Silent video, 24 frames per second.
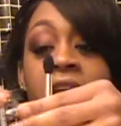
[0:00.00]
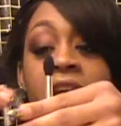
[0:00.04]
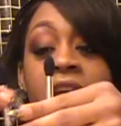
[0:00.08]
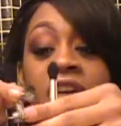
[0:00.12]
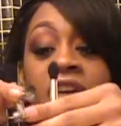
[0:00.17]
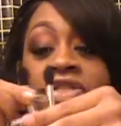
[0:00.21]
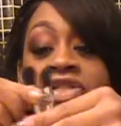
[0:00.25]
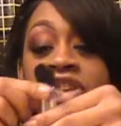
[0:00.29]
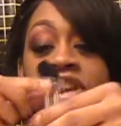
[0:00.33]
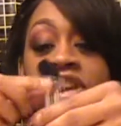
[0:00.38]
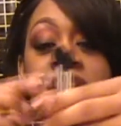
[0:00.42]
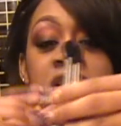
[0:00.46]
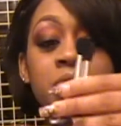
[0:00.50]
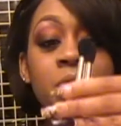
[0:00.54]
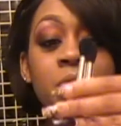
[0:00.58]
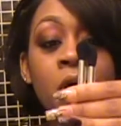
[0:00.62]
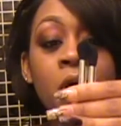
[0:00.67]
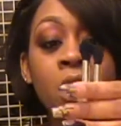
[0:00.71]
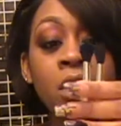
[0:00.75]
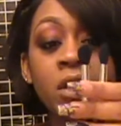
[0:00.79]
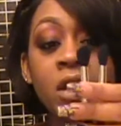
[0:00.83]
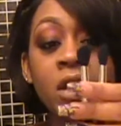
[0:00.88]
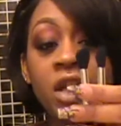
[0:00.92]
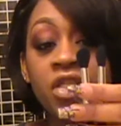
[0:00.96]
and this
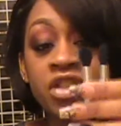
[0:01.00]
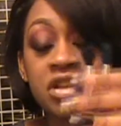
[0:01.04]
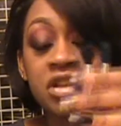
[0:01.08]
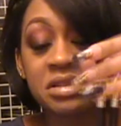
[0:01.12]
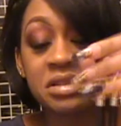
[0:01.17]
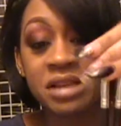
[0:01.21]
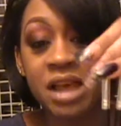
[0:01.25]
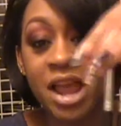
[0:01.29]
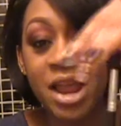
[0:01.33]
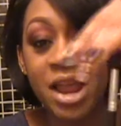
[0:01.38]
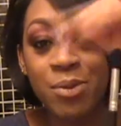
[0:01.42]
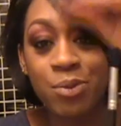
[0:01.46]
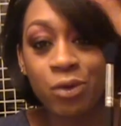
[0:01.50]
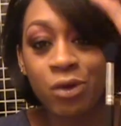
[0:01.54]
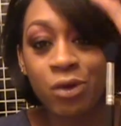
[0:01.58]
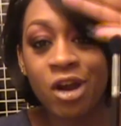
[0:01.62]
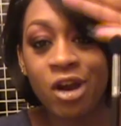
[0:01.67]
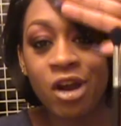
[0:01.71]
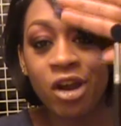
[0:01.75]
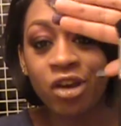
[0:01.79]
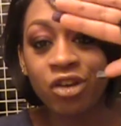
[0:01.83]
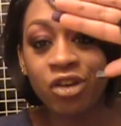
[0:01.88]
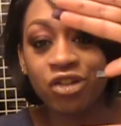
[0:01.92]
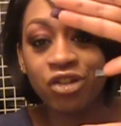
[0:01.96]
one, the same
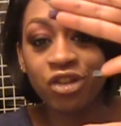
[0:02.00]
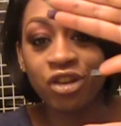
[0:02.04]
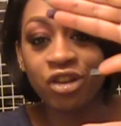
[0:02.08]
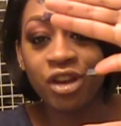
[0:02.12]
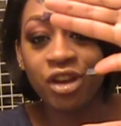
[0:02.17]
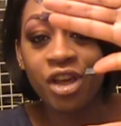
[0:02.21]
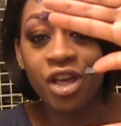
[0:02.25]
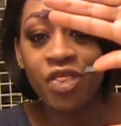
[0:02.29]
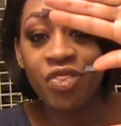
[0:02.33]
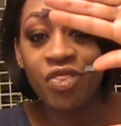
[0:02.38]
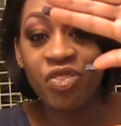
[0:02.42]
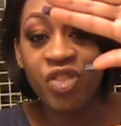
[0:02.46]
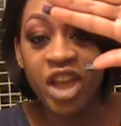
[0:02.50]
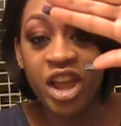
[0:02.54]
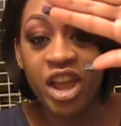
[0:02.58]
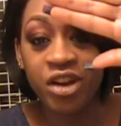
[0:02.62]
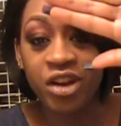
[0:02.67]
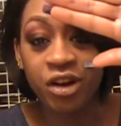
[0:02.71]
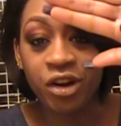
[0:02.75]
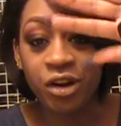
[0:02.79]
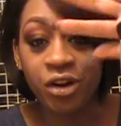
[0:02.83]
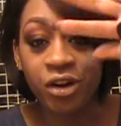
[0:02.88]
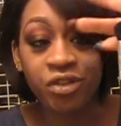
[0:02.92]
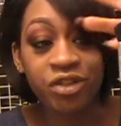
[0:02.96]
brush,
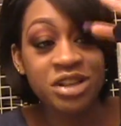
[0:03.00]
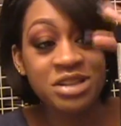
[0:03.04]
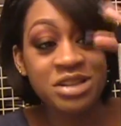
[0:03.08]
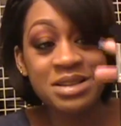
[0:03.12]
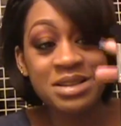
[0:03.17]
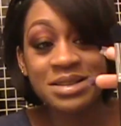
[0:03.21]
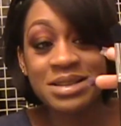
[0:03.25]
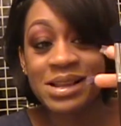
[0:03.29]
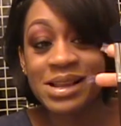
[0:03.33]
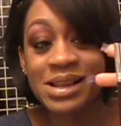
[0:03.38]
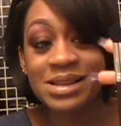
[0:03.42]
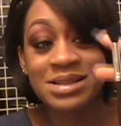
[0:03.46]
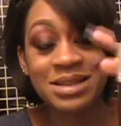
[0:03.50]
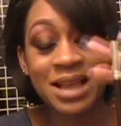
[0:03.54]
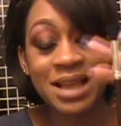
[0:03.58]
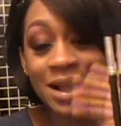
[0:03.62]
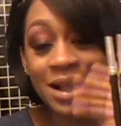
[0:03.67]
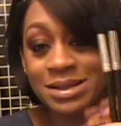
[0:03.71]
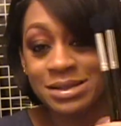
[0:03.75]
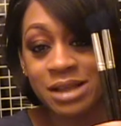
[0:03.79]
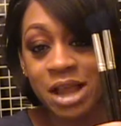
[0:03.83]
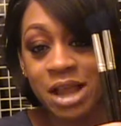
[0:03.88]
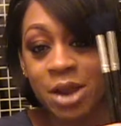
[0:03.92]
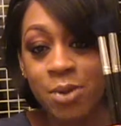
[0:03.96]
thicker. This is the
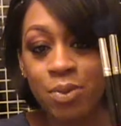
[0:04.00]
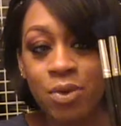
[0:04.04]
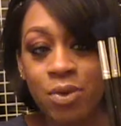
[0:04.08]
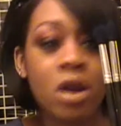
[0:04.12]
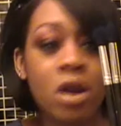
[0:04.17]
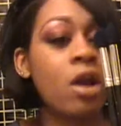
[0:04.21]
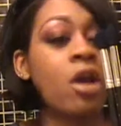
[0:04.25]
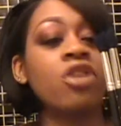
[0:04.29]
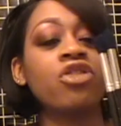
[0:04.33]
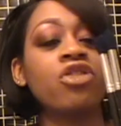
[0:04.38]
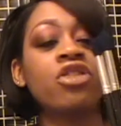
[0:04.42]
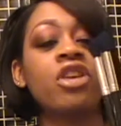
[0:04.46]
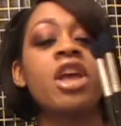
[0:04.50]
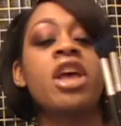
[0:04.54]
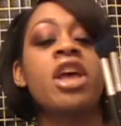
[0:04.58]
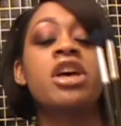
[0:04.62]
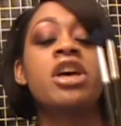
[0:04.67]
exact same brush.